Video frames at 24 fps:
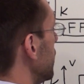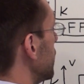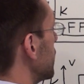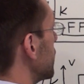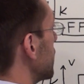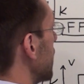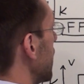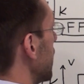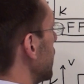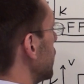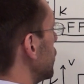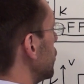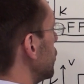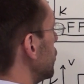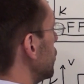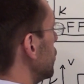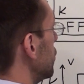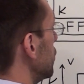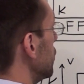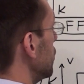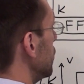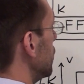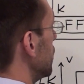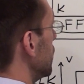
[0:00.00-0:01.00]
set
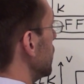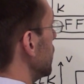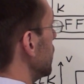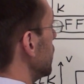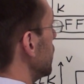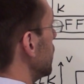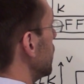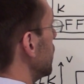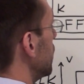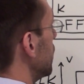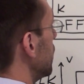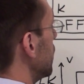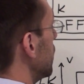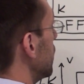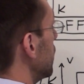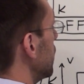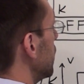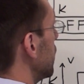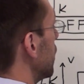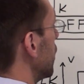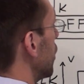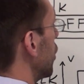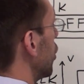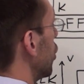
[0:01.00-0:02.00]
to the
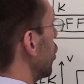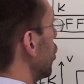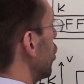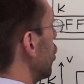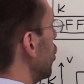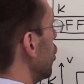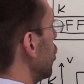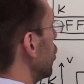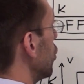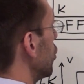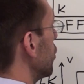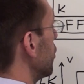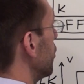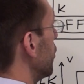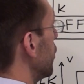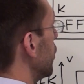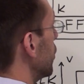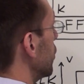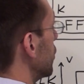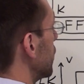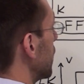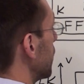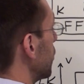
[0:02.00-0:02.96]
hold mode.